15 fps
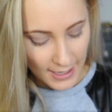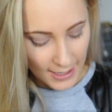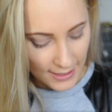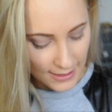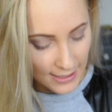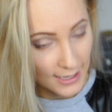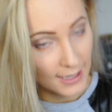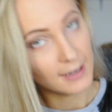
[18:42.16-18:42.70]

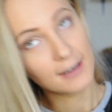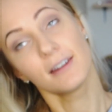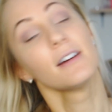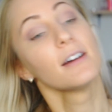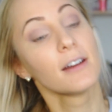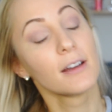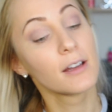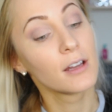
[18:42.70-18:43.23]
and then
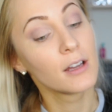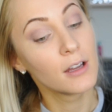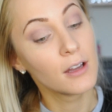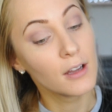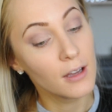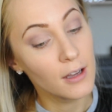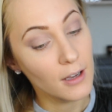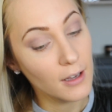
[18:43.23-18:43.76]

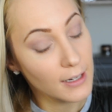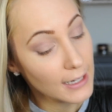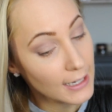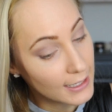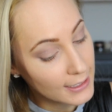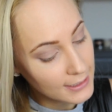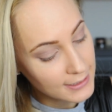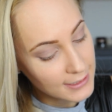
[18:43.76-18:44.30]
on
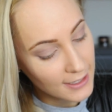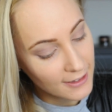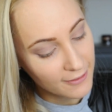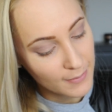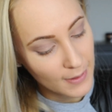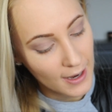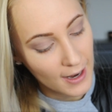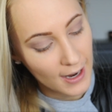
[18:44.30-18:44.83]
either side
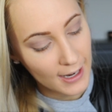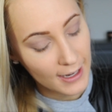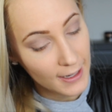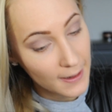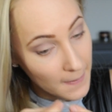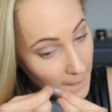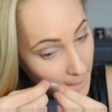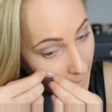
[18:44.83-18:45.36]
of my
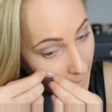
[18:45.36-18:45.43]
eye,